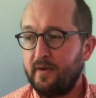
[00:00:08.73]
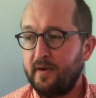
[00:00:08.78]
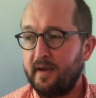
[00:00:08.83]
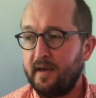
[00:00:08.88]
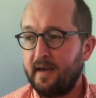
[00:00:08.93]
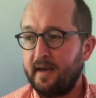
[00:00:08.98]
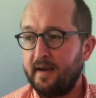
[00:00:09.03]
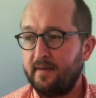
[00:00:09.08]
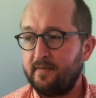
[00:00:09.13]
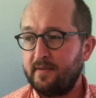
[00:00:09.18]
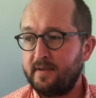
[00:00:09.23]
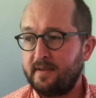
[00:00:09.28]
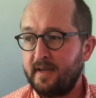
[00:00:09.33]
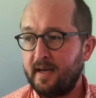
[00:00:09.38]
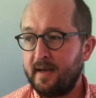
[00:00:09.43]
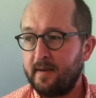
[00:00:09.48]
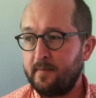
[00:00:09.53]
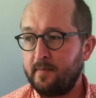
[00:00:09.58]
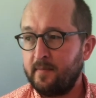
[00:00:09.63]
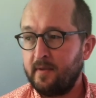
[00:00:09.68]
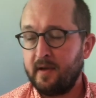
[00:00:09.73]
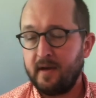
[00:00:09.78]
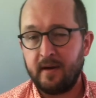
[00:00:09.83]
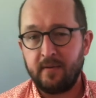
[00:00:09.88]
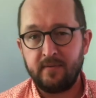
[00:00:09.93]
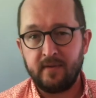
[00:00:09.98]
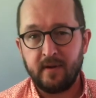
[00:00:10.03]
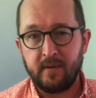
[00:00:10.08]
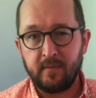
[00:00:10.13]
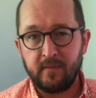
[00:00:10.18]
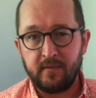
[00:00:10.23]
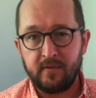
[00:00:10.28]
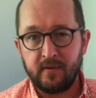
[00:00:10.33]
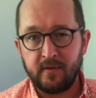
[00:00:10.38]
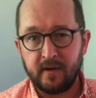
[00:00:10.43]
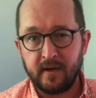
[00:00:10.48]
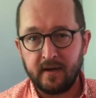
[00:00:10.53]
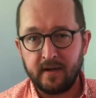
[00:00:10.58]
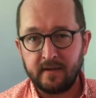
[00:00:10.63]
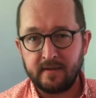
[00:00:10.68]
have the time out there with you
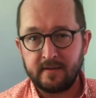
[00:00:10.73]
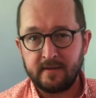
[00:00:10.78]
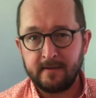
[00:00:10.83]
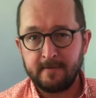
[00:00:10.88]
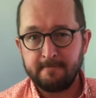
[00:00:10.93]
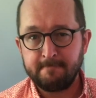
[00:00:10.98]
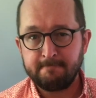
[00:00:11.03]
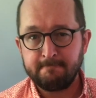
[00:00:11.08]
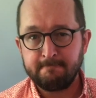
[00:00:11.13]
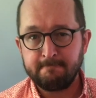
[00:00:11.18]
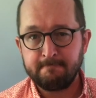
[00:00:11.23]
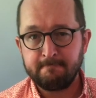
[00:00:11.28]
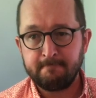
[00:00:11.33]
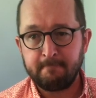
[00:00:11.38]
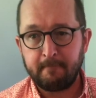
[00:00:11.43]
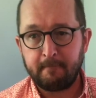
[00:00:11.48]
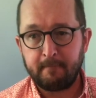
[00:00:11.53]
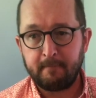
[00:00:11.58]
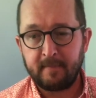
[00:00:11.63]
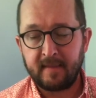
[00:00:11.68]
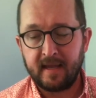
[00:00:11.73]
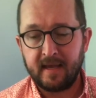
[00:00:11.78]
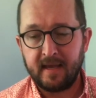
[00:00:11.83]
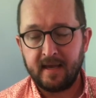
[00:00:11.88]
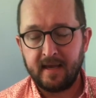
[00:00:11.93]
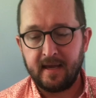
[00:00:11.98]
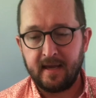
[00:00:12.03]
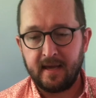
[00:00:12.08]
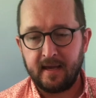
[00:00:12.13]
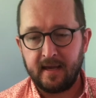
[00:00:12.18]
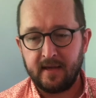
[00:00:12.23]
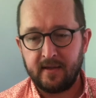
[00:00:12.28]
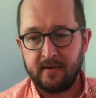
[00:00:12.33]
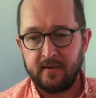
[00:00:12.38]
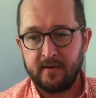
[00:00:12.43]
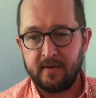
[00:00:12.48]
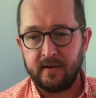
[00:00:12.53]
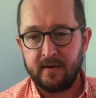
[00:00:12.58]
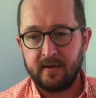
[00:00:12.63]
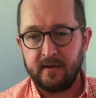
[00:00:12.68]
guys,
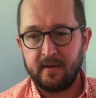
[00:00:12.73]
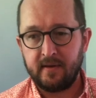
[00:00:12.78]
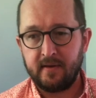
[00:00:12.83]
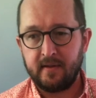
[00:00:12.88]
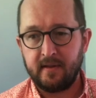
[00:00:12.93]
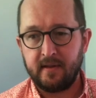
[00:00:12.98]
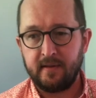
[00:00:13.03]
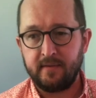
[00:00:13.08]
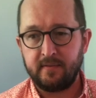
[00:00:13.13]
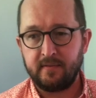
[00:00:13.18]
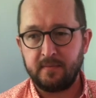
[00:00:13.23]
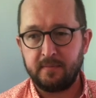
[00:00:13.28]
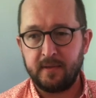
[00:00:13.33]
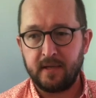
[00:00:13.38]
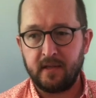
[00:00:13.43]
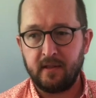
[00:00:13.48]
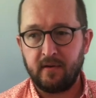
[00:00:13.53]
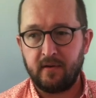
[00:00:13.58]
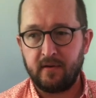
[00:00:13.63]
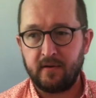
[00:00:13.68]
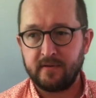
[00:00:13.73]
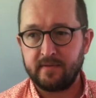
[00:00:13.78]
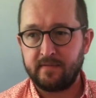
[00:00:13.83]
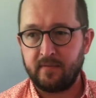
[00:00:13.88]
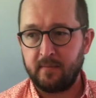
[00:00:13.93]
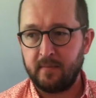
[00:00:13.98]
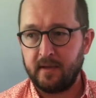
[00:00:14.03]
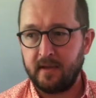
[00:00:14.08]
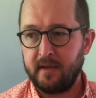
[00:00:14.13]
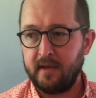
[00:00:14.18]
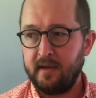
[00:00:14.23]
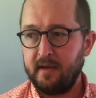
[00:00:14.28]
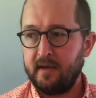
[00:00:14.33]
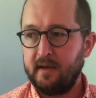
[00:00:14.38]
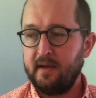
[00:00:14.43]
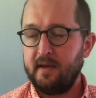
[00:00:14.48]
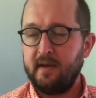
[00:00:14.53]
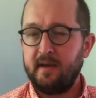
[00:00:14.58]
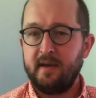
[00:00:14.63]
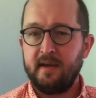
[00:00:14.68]
and it was a big loss for me.
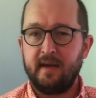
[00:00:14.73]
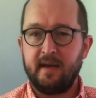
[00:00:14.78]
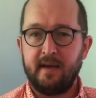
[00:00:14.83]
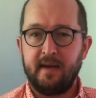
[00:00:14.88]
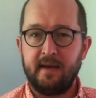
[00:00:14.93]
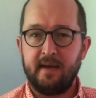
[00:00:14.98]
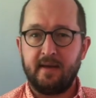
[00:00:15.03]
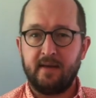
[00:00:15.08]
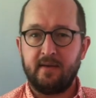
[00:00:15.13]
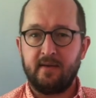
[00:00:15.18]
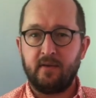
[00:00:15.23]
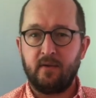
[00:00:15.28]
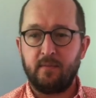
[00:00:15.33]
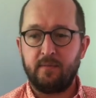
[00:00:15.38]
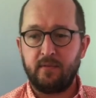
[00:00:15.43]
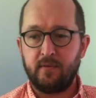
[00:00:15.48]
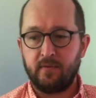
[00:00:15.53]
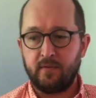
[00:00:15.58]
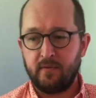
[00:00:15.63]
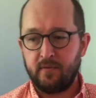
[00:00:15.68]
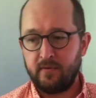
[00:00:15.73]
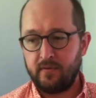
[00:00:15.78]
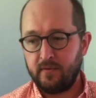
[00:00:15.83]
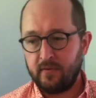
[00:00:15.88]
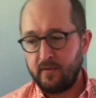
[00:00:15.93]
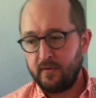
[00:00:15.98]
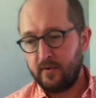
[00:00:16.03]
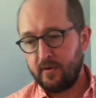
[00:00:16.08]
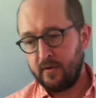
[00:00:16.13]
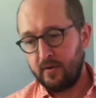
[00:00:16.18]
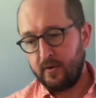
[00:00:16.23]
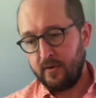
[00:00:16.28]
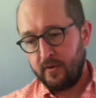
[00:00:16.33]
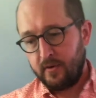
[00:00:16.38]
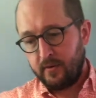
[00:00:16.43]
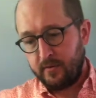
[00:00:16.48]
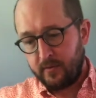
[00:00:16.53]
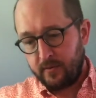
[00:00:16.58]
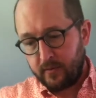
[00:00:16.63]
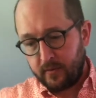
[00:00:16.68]
And hope you're
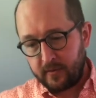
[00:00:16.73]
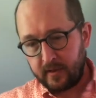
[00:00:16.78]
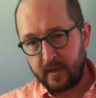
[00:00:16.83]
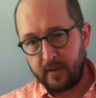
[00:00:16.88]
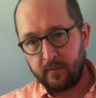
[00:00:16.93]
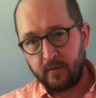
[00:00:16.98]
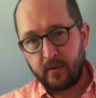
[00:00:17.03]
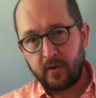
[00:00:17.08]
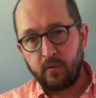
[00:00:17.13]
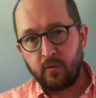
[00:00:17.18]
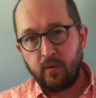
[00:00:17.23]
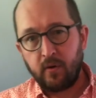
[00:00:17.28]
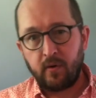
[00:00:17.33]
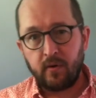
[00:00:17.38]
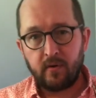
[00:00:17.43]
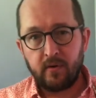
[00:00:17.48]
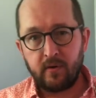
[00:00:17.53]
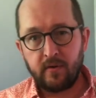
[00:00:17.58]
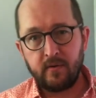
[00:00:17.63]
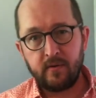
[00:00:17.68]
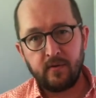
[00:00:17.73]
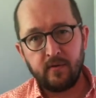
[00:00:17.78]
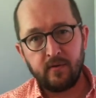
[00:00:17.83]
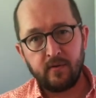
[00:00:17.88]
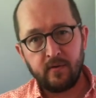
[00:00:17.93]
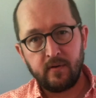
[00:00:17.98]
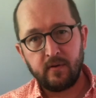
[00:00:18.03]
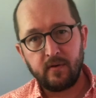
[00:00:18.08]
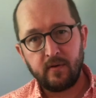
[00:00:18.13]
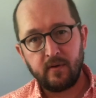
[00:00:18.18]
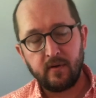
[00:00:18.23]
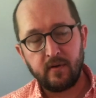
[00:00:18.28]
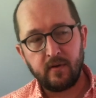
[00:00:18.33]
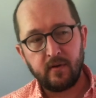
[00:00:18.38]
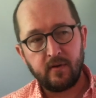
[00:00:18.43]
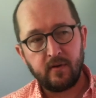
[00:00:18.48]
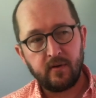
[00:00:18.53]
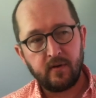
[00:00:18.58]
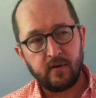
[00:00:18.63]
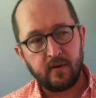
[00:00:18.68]
doing okay where you are.
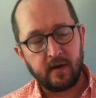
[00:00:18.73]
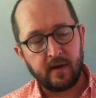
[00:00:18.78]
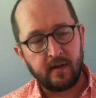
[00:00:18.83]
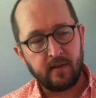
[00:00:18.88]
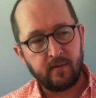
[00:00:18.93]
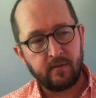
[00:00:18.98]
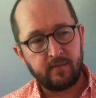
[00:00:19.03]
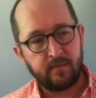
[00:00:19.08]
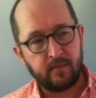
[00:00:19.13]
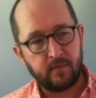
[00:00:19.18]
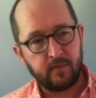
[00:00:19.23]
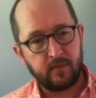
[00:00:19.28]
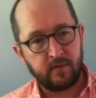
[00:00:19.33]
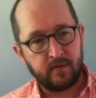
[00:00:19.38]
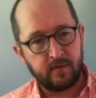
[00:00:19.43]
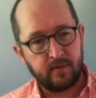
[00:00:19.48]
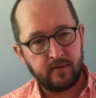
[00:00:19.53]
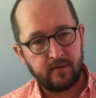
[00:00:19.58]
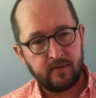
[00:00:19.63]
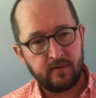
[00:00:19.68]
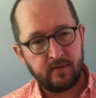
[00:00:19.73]
I look forward to